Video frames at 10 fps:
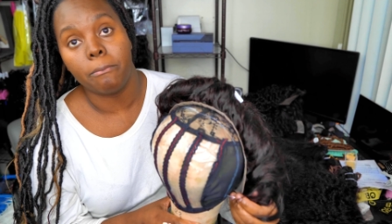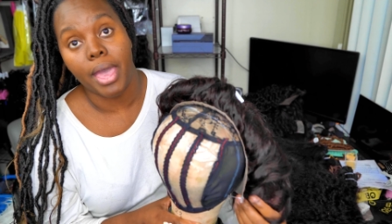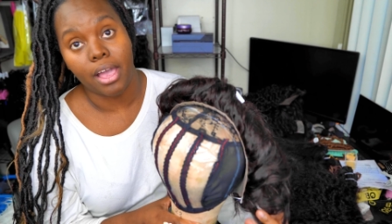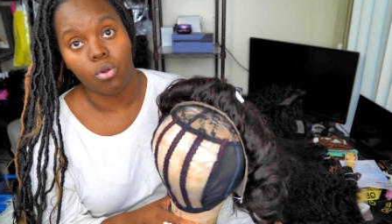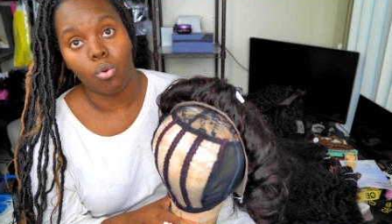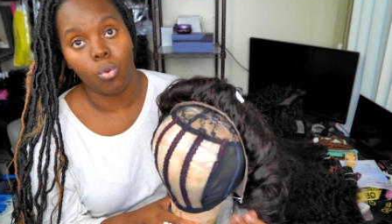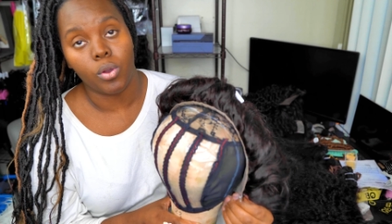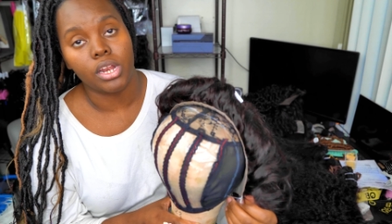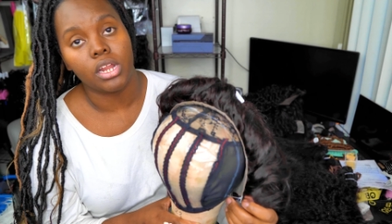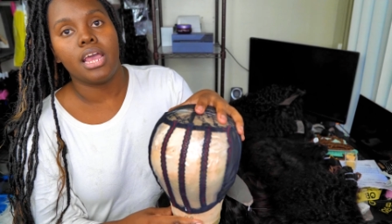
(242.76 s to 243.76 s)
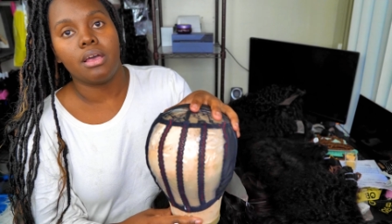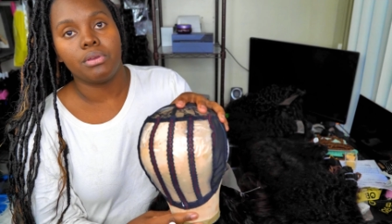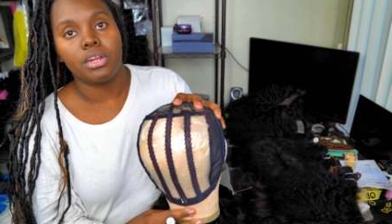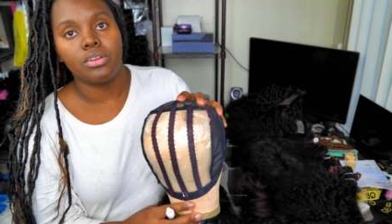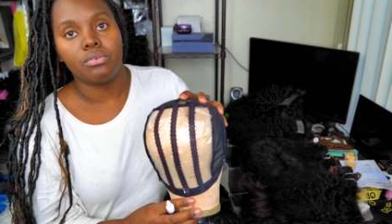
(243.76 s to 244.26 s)
back on. Now I'm
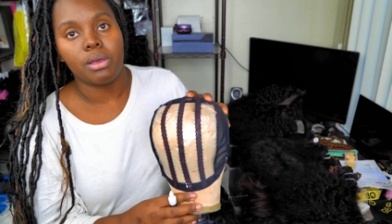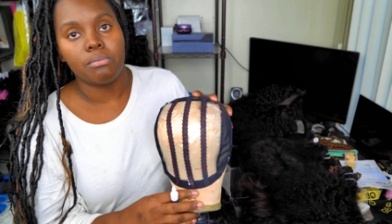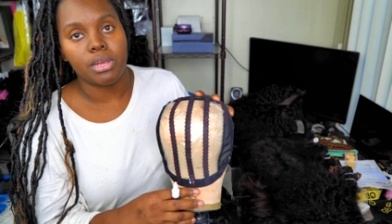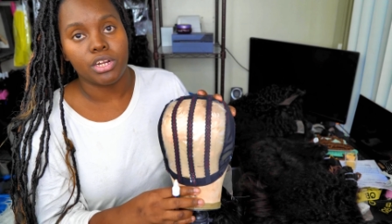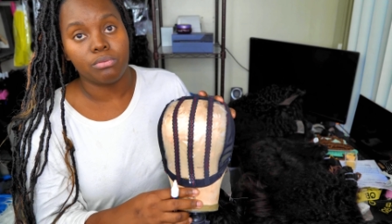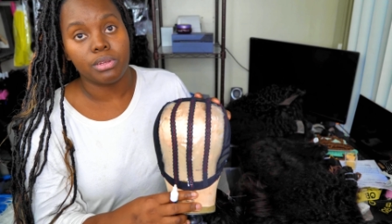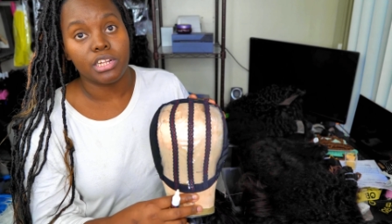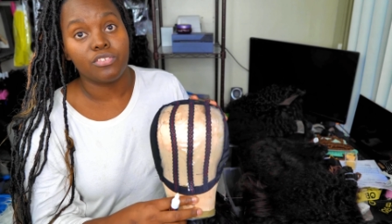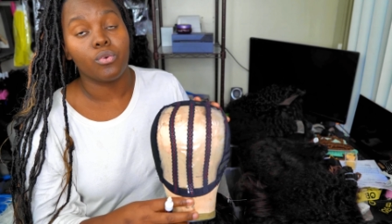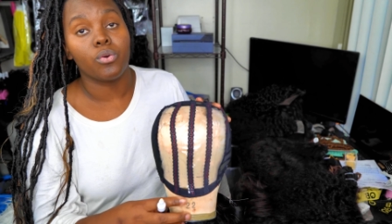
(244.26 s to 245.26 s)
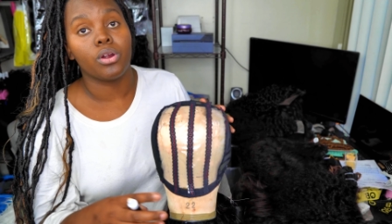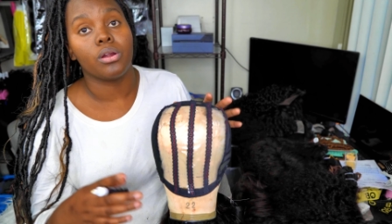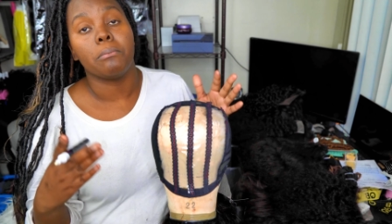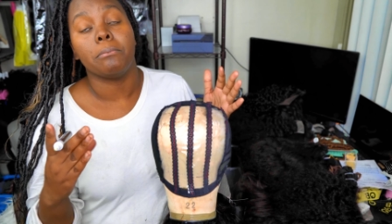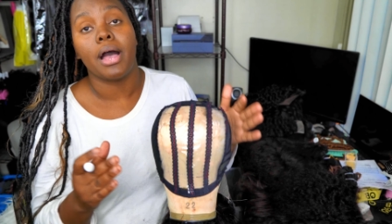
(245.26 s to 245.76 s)
going to do my measurements
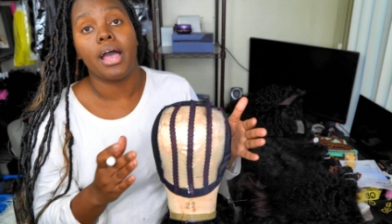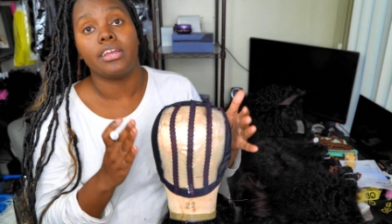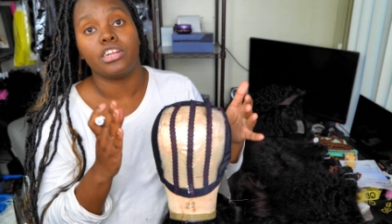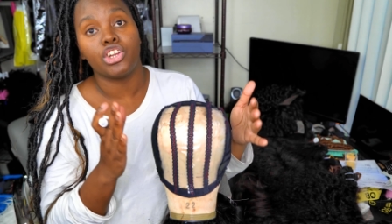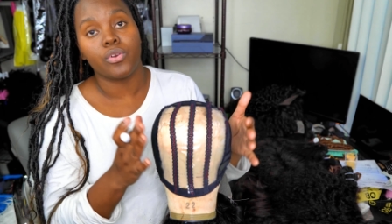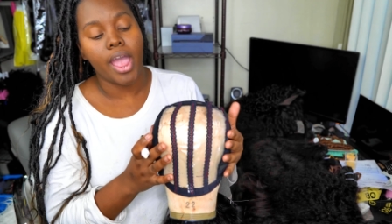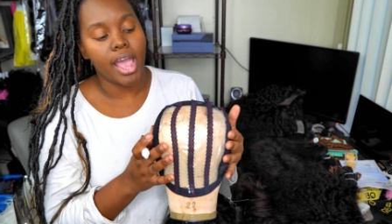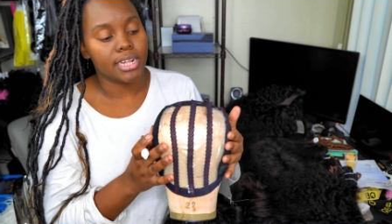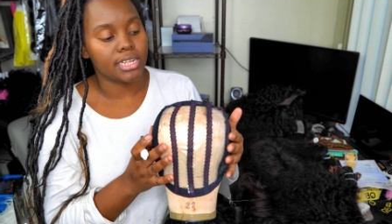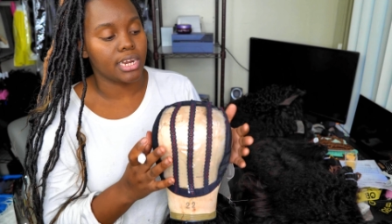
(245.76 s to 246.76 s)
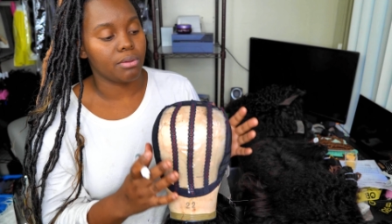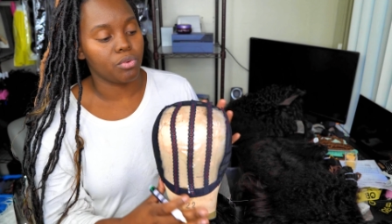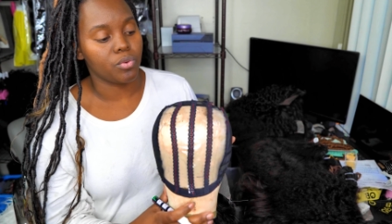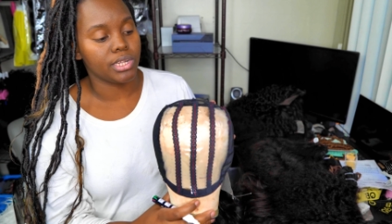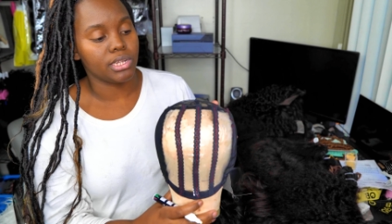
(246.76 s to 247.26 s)
for my tracks that I'm
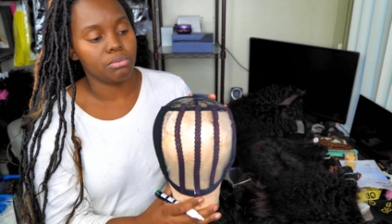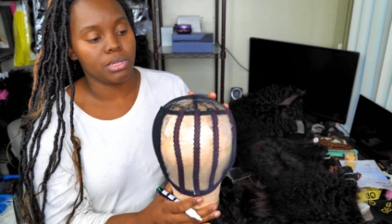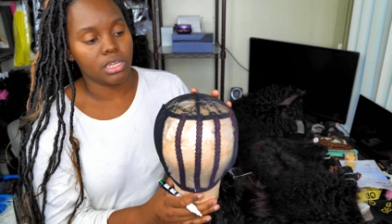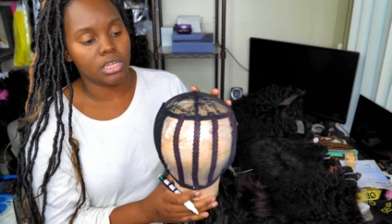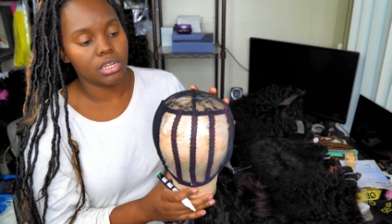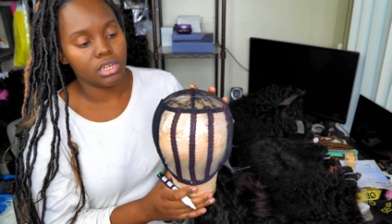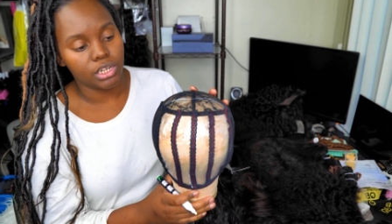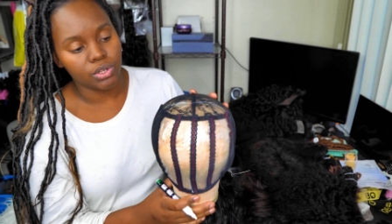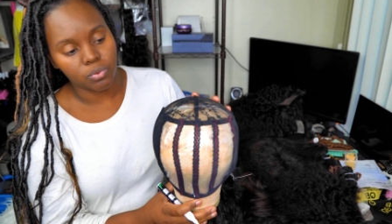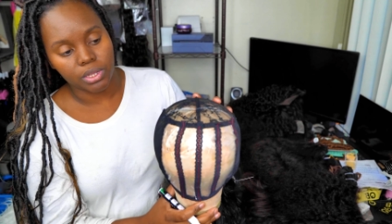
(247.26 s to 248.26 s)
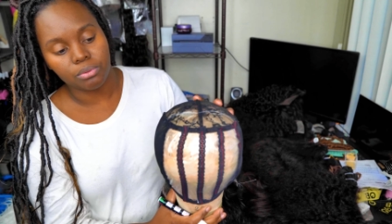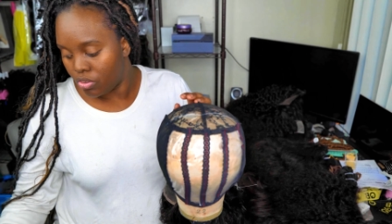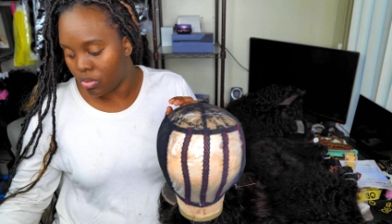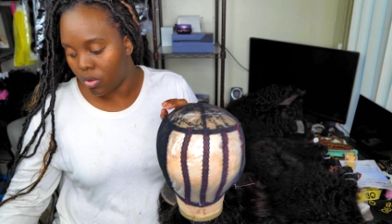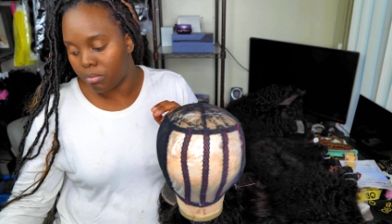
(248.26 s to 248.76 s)
going to be doing.
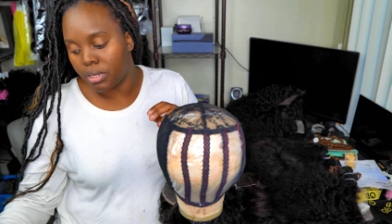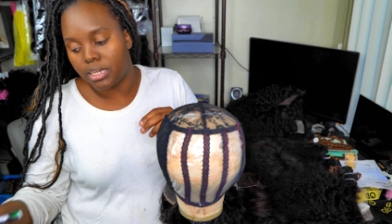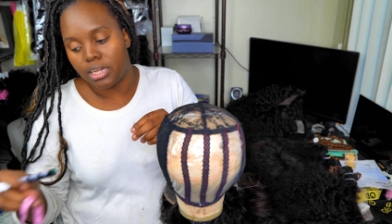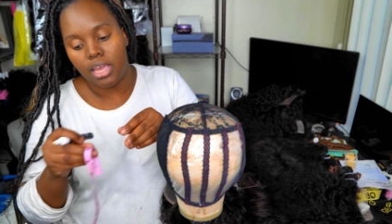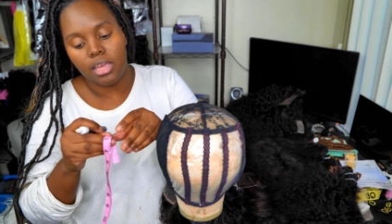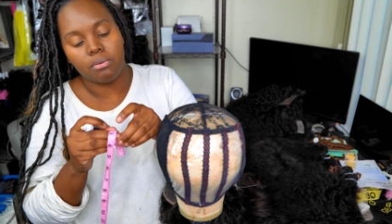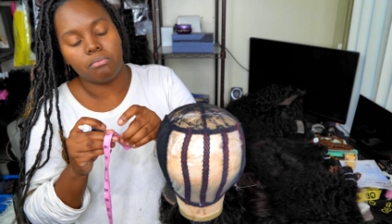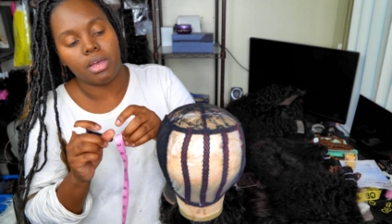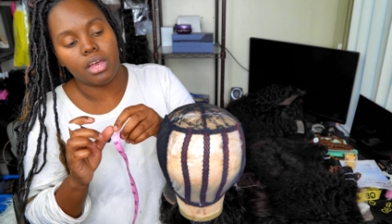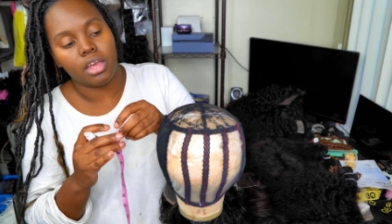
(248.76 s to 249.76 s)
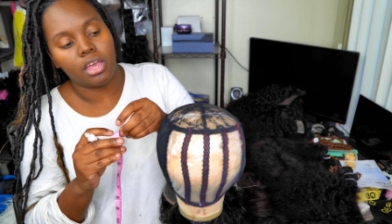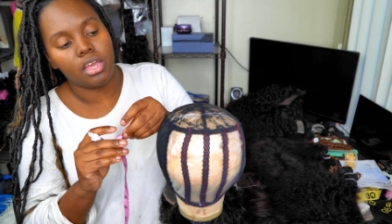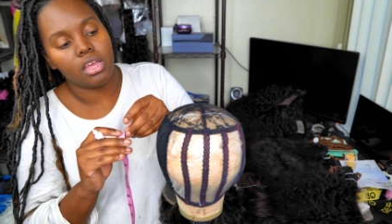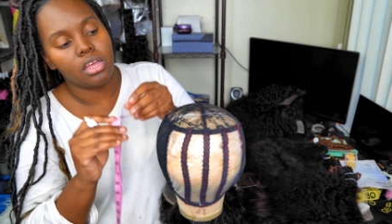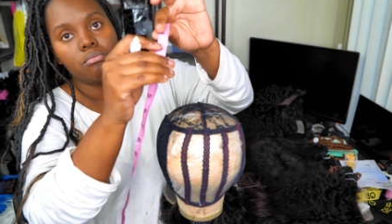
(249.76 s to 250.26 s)
So I'm going to take
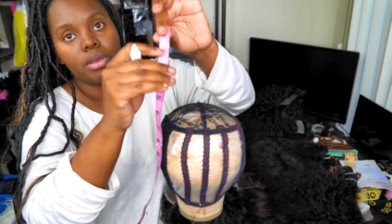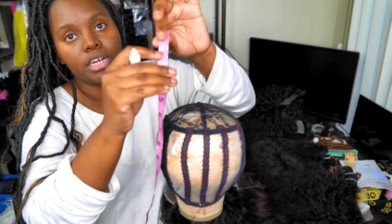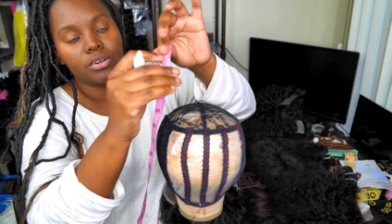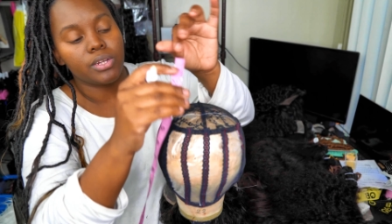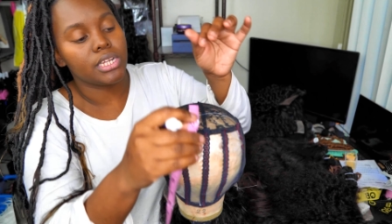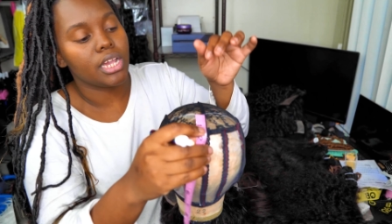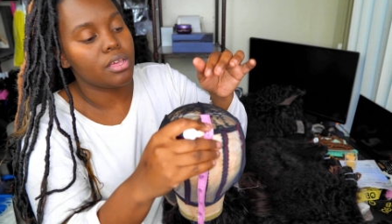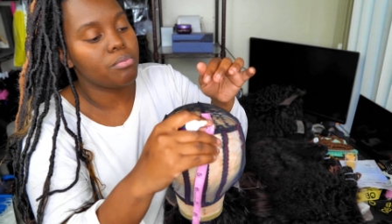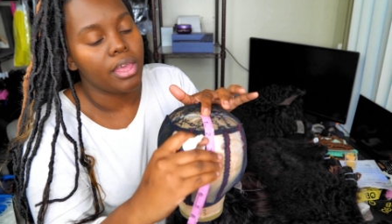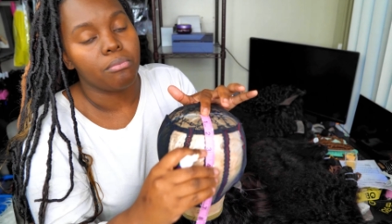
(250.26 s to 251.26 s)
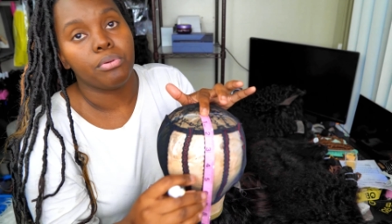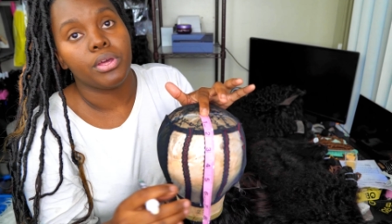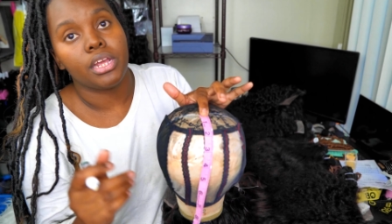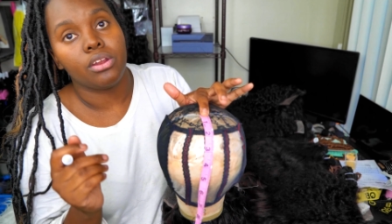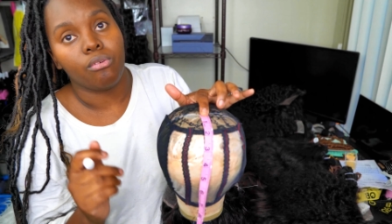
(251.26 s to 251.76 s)
my measuring tape and put
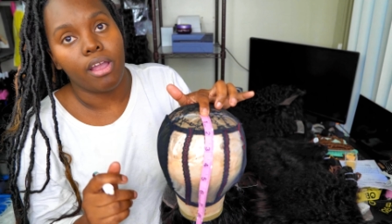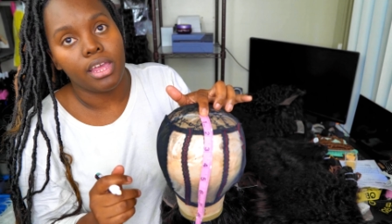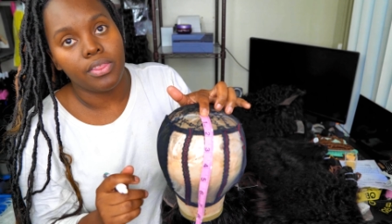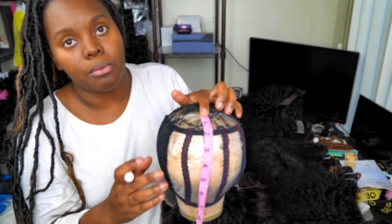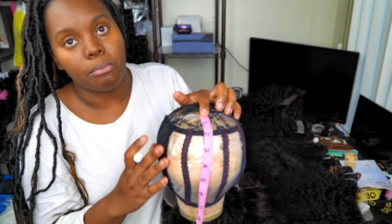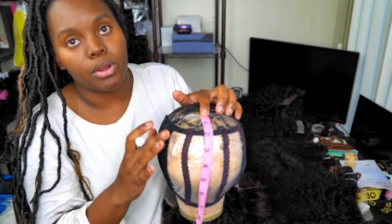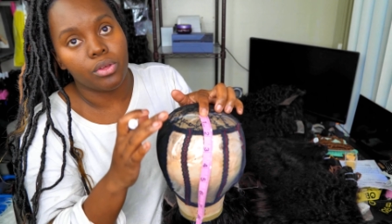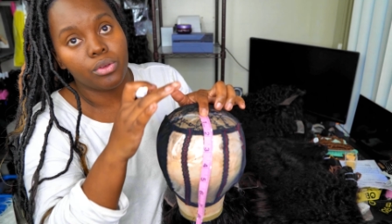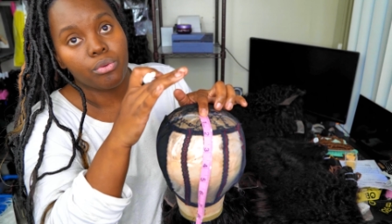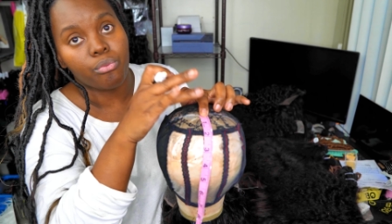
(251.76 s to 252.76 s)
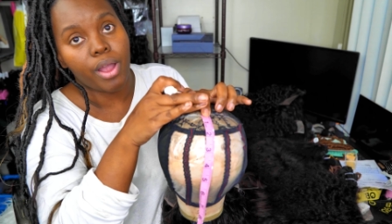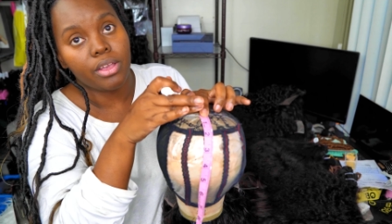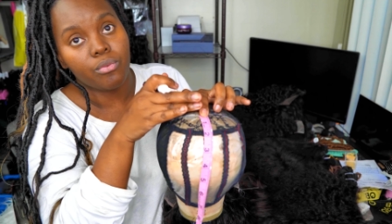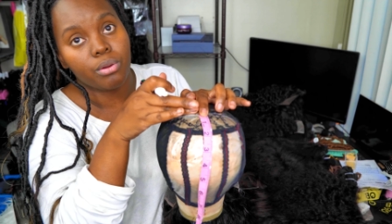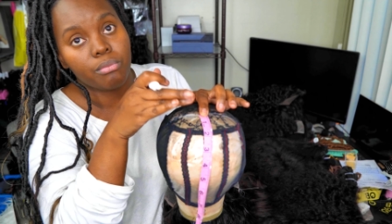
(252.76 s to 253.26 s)
it right in the middle,
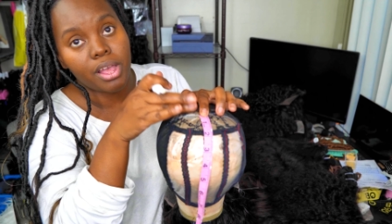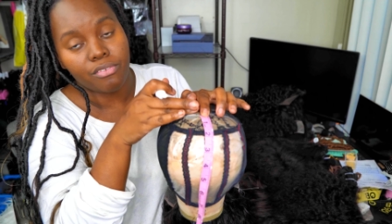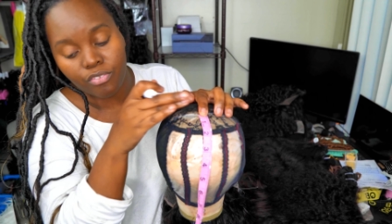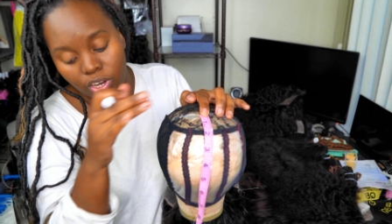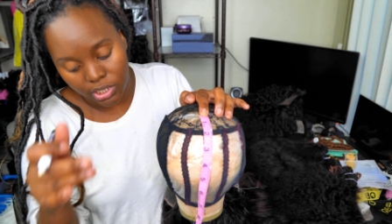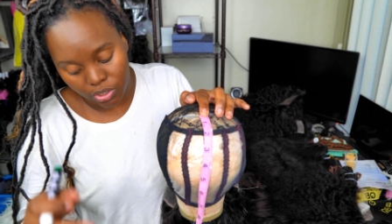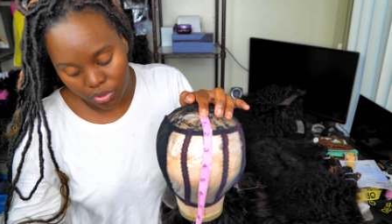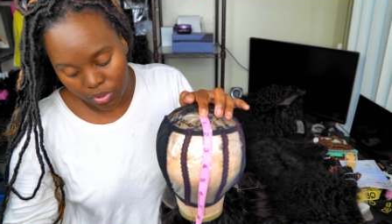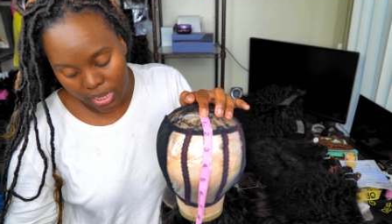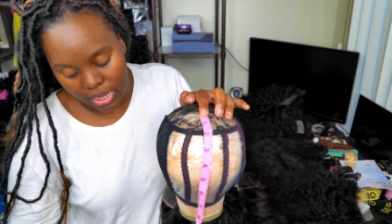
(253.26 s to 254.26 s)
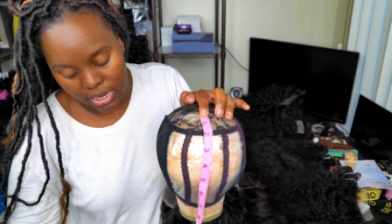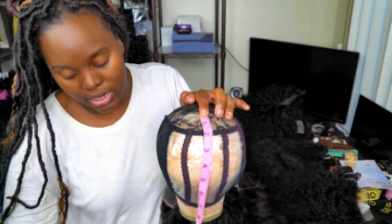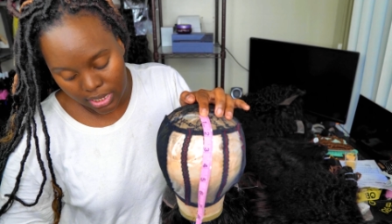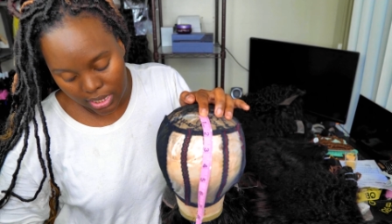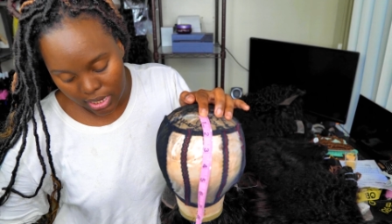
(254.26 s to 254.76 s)
right where my frontal
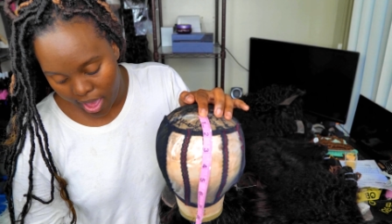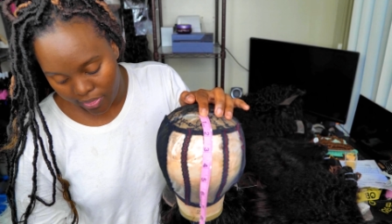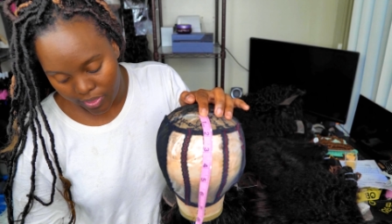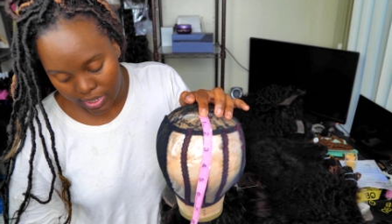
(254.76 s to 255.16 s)
ended at the